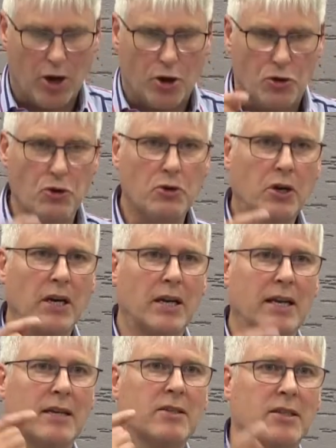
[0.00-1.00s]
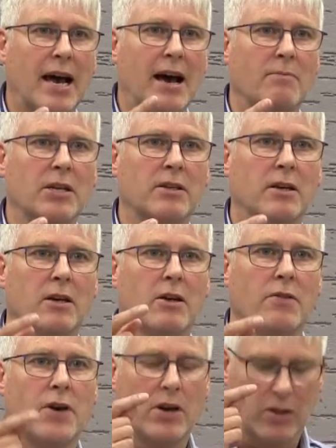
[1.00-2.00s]
You can examine
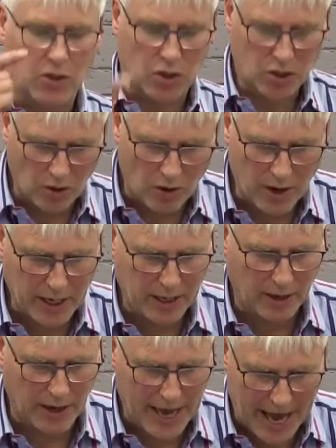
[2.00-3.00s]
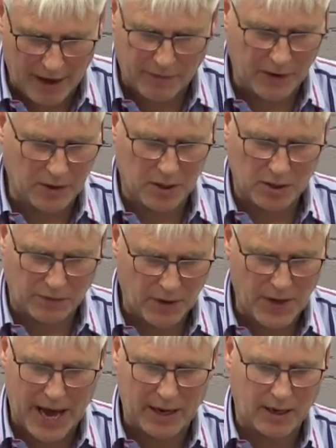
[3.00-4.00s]
the historical evidence for
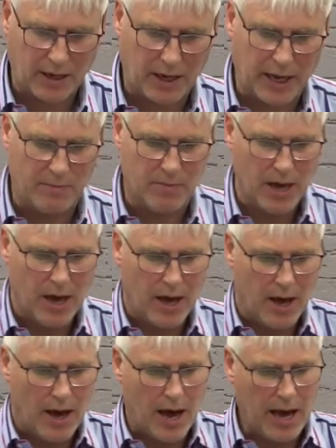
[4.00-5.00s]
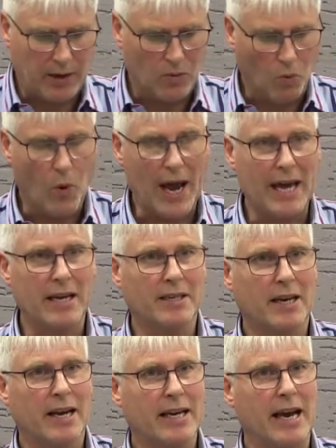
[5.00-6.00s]
that claim and weigh
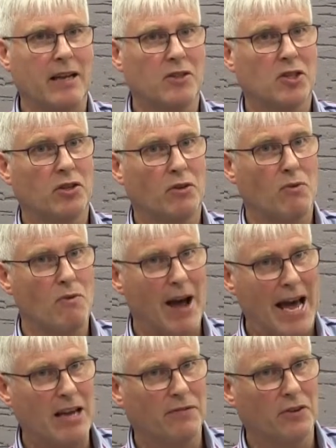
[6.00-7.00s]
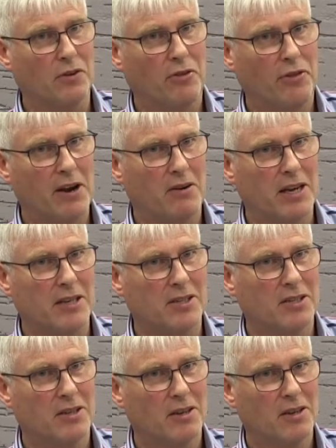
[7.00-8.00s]
it against the rival
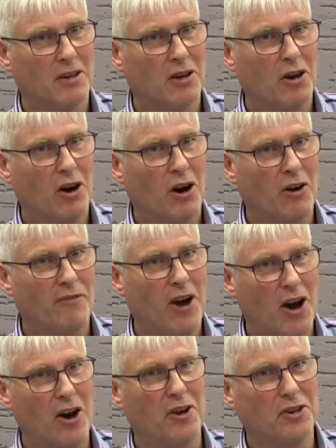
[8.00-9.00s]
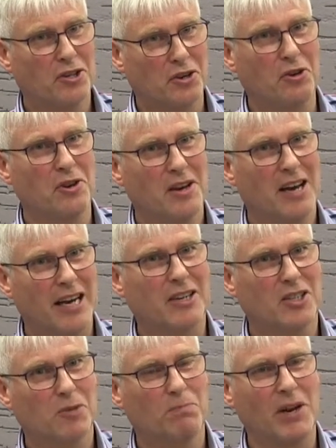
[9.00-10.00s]
theories of how to
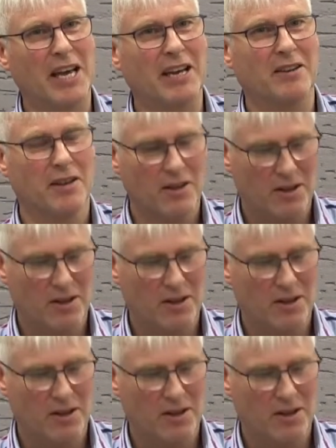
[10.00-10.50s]
explain